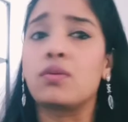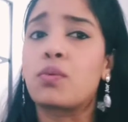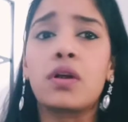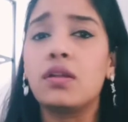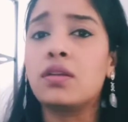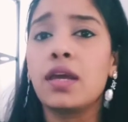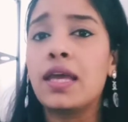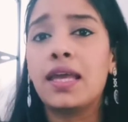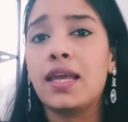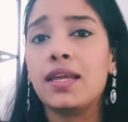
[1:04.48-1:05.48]
world.
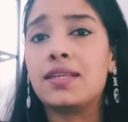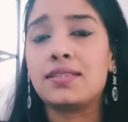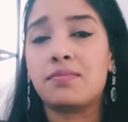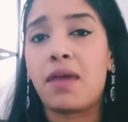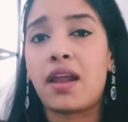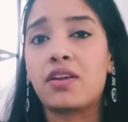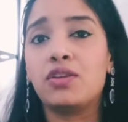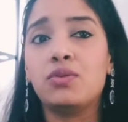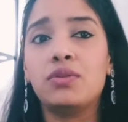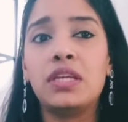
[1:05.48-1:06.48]
It doesn't matter.
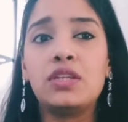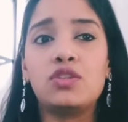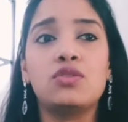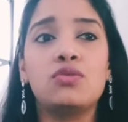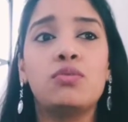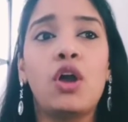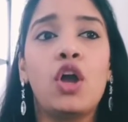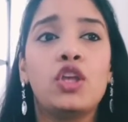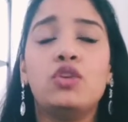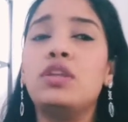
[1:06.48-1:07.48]
You need to
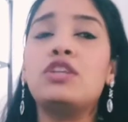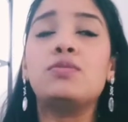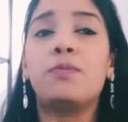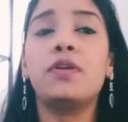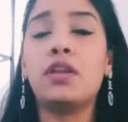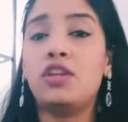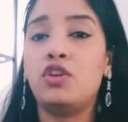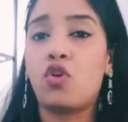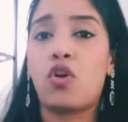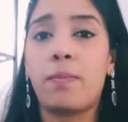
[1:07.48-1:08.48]
put in
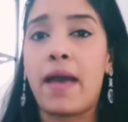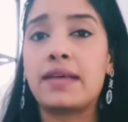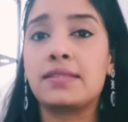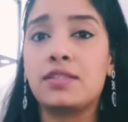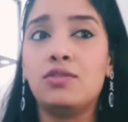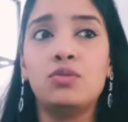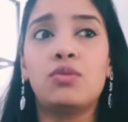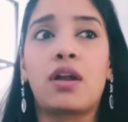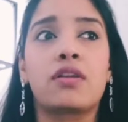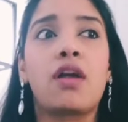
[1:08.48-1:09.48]
your best. You
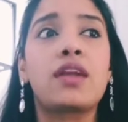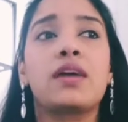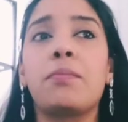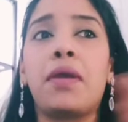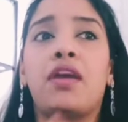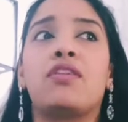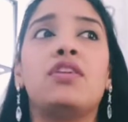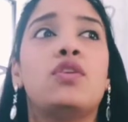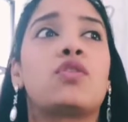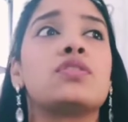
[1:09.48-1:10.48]
are not
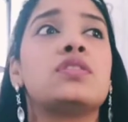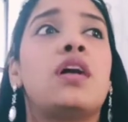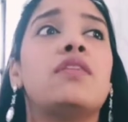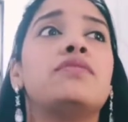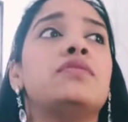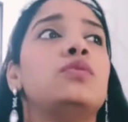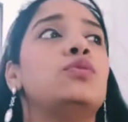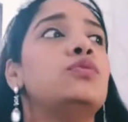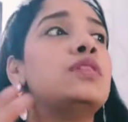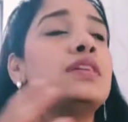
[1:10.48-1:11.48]
comparing yourself
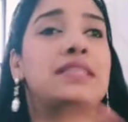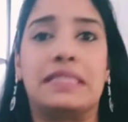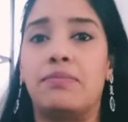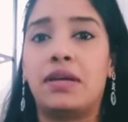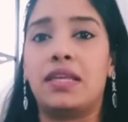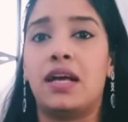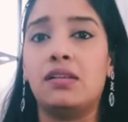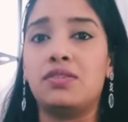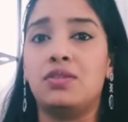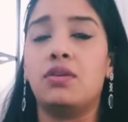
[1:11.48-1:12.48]
to somebody
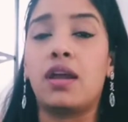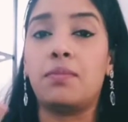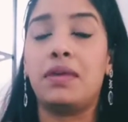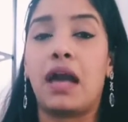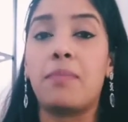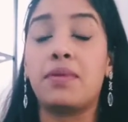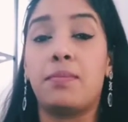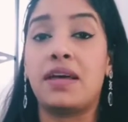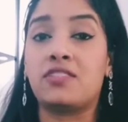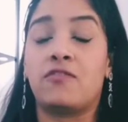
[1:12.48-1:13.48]
else. You got to become the
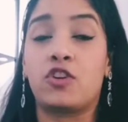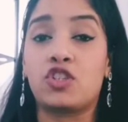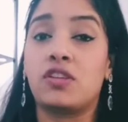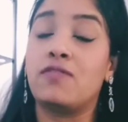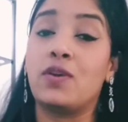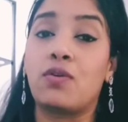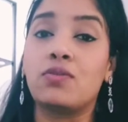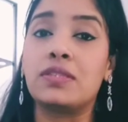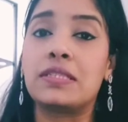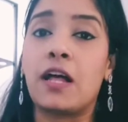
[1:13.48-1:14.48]
best version of your
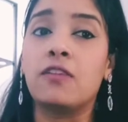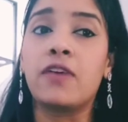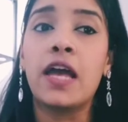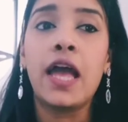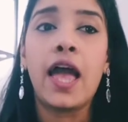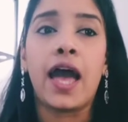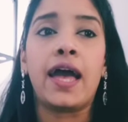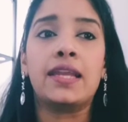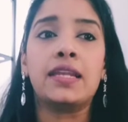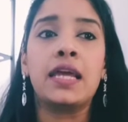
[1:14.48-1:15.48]
own self.
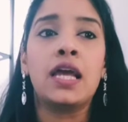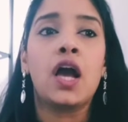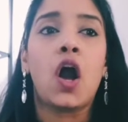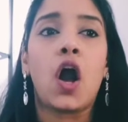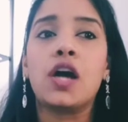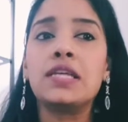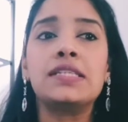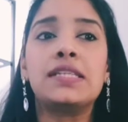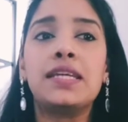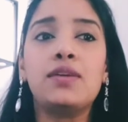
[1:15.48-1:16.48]
And
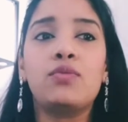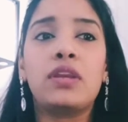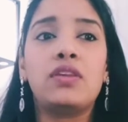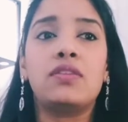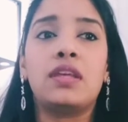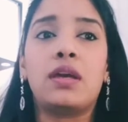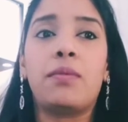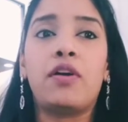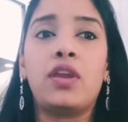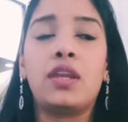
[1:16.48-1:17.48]
honestly, when you think
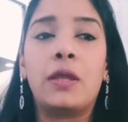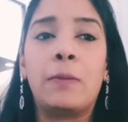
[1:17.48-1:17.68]
about it,